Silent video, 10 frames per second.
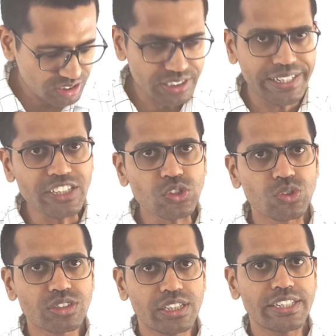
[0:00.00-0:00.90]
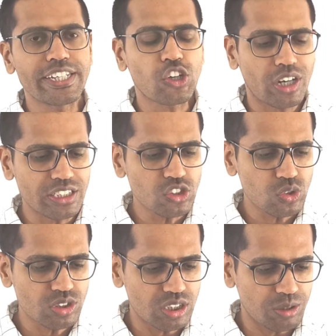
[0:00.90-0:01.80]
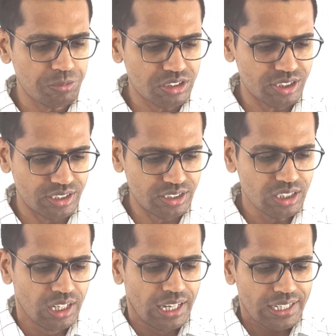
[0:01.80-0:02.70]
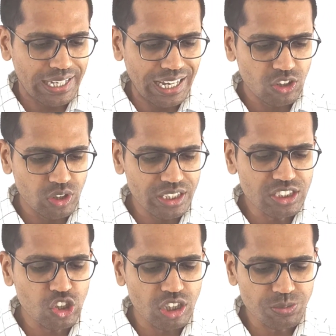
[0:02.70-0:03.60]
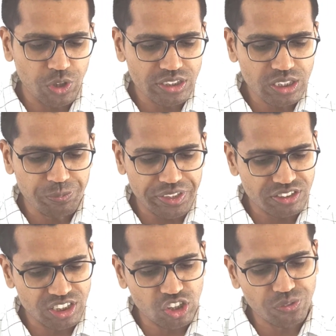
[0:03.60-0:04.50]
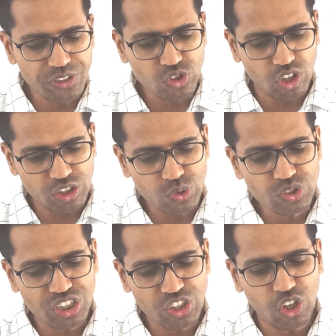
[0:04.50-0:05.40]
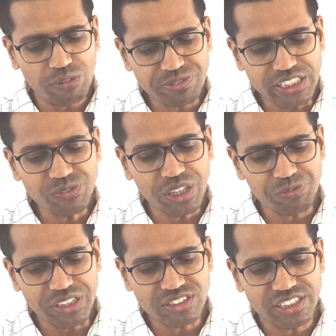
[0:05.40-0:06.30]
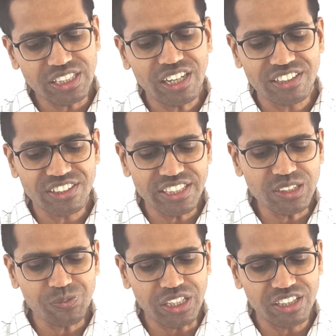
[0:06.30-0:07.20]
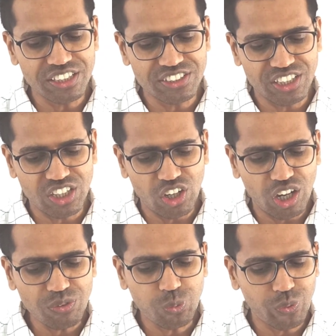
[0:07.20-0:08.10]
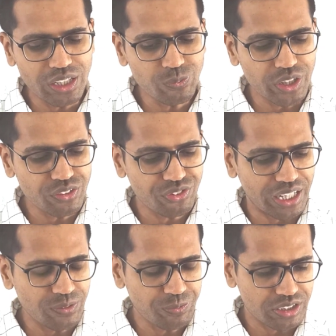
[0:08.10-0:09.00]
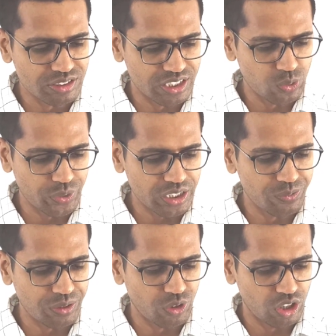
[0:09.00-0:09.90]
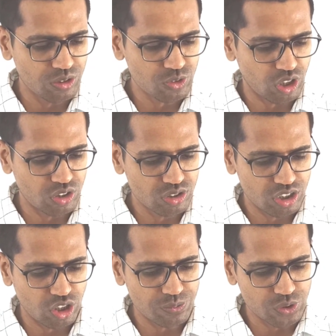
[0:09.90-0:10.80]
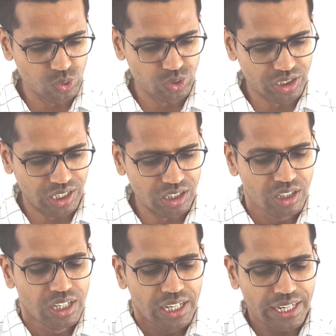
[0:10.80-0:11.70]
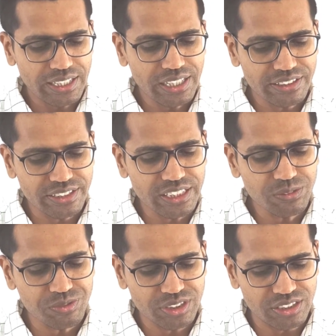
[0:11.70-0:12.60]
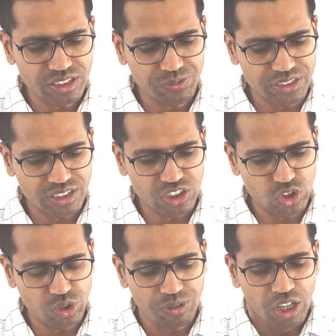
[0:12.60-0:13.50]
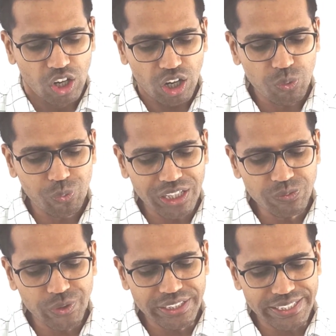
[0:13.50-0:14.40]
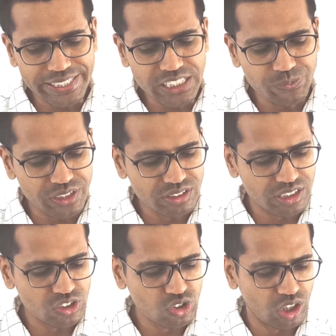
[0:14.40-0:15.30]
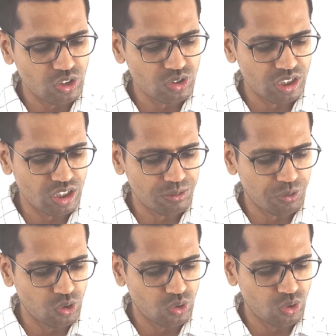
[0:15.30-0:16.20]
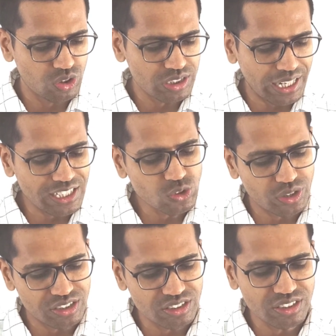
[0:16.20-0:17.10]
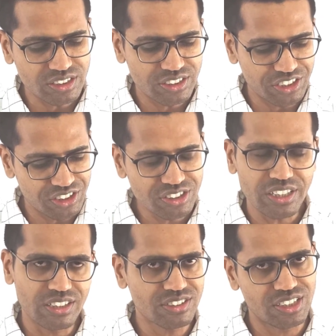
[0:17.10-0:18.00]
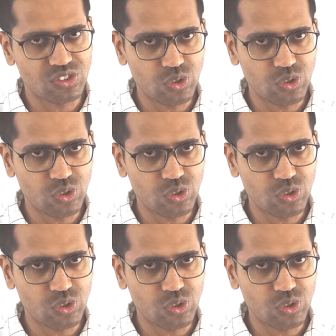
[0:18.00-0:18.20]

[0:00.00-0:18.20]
the next question, and according to question number 3, calculate the osmotic pressure of a solution obtained by mixing 100 milliliter of 1.5% weight by volume solution of urea and 100 centimeter cube of 1.8% solution of glucose at 26 degrees Celsius.